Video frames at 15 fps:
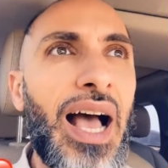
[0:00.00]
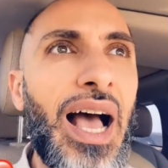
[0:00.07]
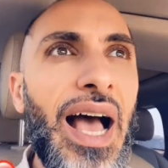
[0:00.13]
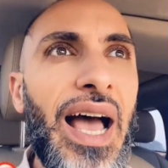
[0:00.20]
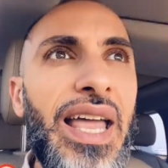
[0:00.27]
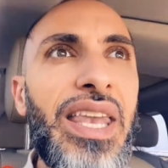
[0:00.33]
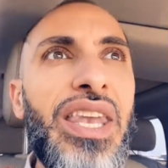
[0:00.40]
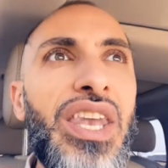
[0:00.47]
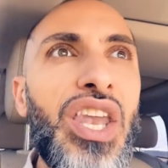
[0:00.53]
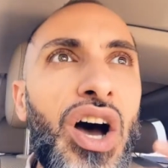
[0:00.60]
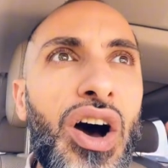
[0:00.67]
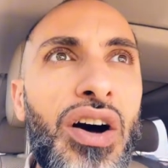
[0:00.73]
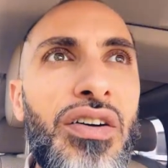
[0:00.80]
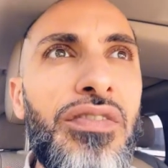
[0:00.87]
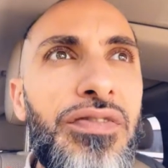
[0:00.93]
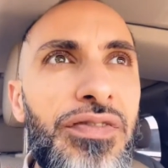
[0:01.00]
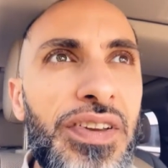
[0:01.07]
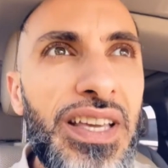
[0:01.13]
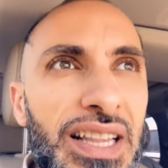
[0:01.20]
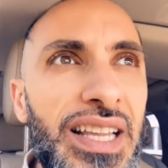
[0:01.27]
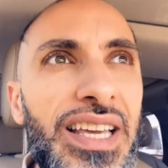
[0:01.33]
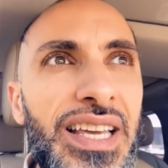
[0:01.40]
and not
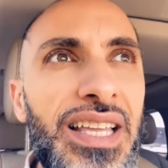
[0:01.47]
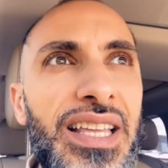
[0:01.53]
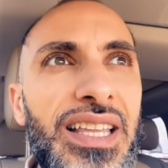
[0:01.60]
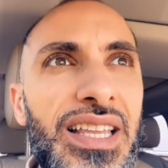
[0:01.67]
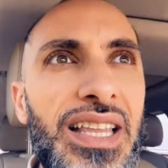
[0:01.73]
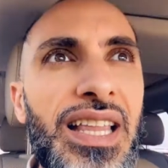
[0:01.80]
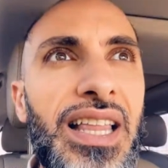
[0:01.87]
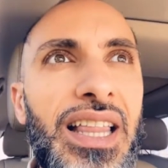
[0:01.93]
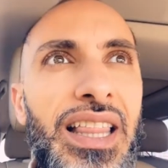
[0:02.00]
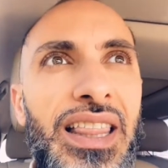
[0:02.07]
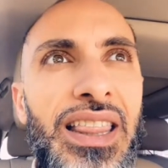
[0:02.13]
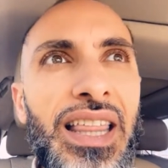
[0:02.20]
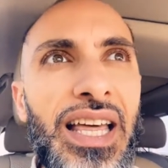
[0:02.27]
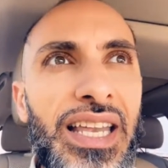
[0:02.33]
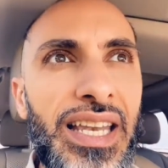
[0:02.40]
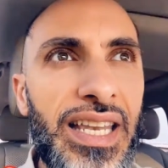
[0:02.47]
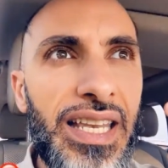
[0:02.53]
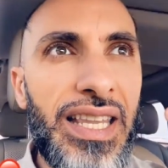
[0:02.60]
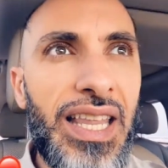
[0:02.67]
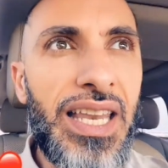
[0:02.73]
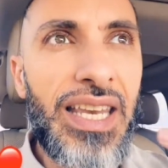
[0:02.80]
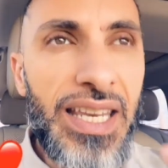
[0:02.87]
feeling
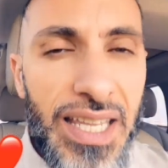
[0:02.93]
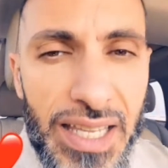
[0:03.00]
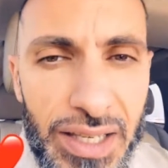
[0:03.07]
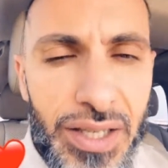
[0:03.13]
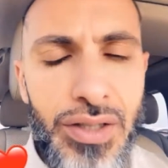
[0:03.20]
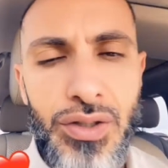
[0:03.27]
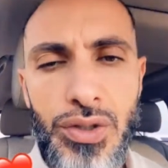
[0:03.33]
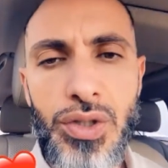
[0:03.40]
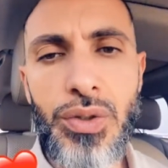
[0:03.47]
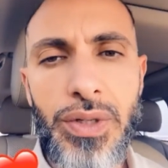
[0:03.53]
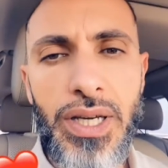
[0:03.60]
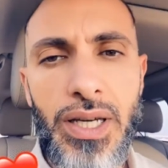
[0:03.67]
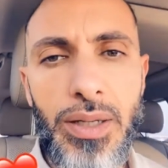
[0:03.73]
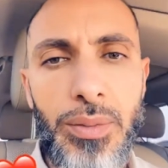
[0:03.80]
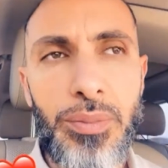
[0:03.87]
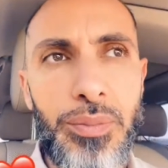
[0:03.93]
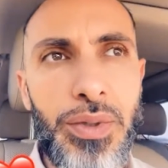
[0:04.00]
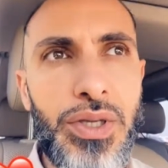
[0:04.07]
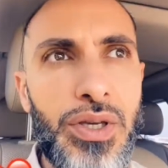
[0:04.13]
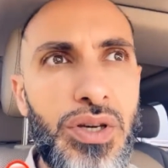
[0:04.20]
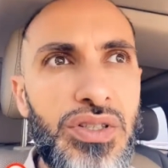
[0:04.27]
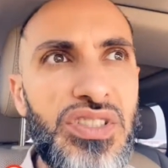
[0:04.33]
the need to do it
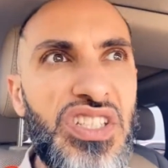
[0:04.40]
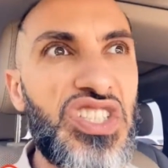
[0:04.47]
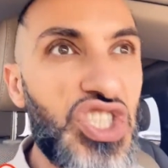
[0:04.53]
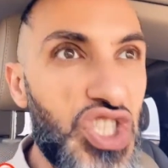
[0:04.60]
because it's